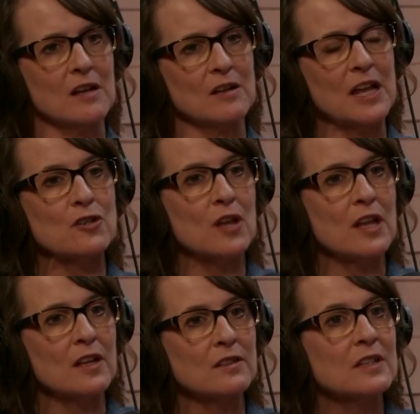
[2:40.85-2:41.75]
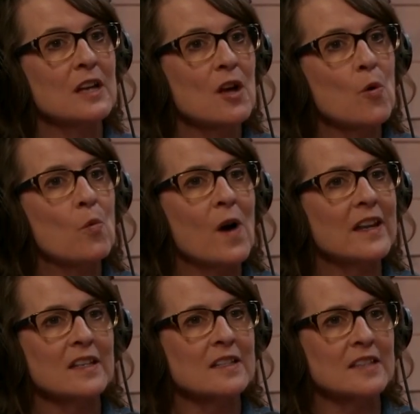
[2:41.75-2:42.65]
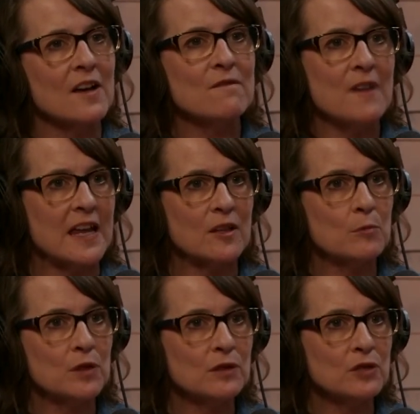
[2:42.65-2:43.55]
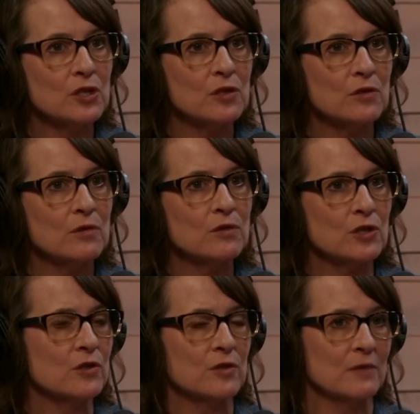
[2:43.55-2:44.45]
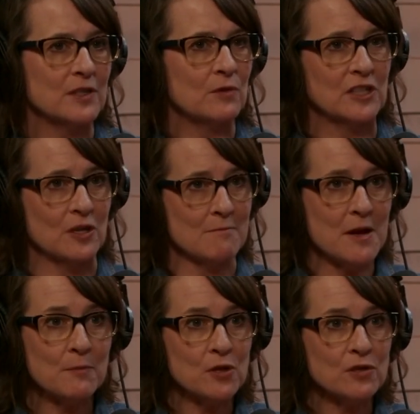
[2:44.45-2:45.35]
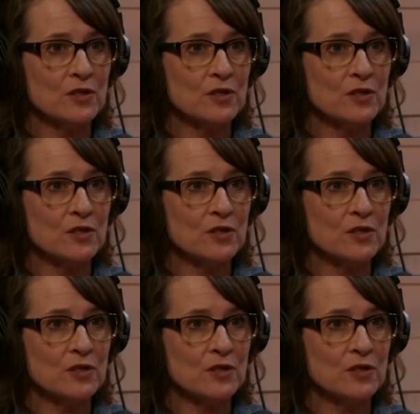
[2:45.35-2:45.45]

and what is available to Church of the Resurrection members,